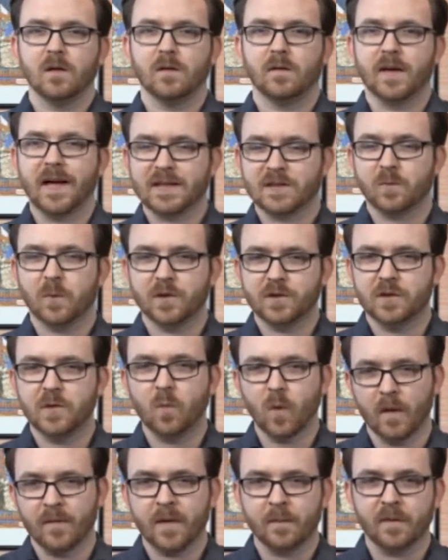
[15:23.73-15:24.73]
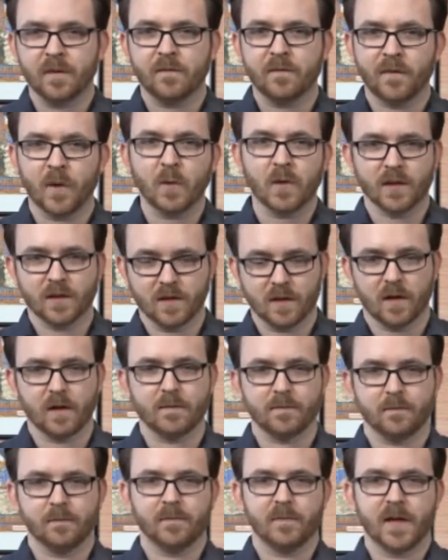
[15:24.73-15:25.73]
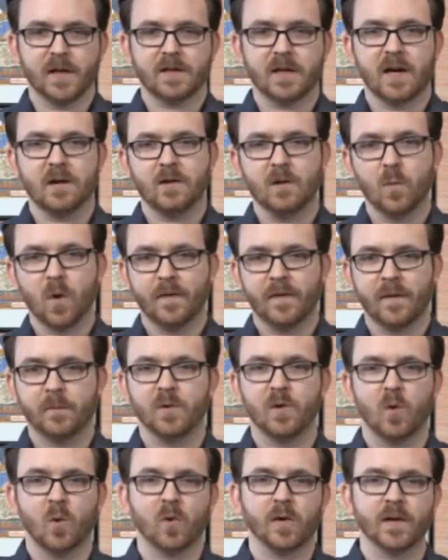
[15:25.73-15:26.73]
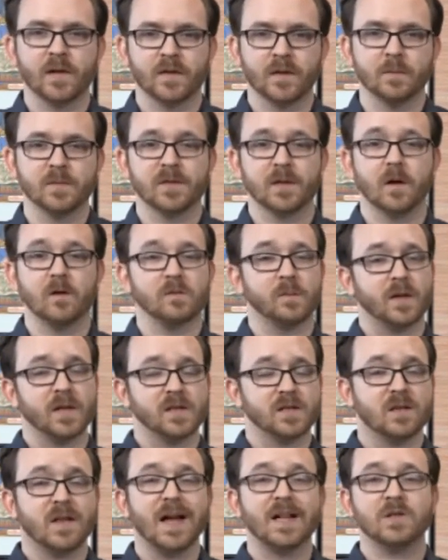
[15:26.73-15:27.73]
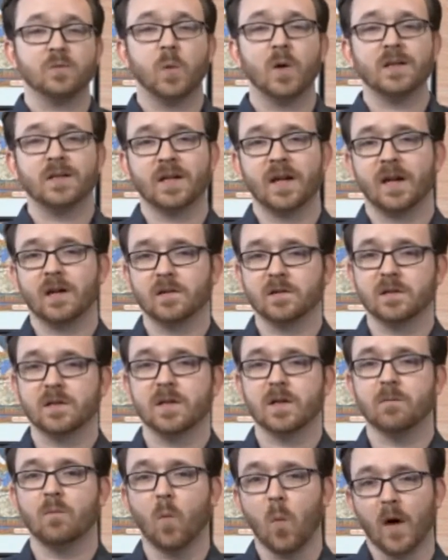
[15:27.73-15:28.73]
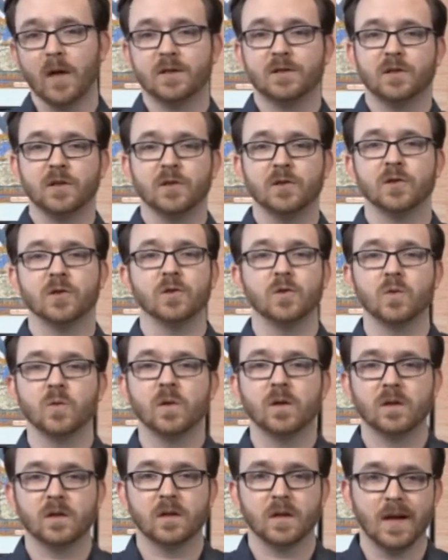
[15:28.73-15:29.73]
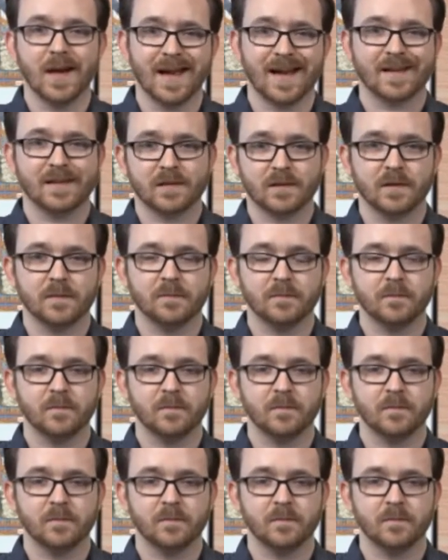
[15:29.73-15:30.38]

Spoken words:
That's what you want them to focus on. That's how you want them to orient themselves, because that's what tells them what to do next.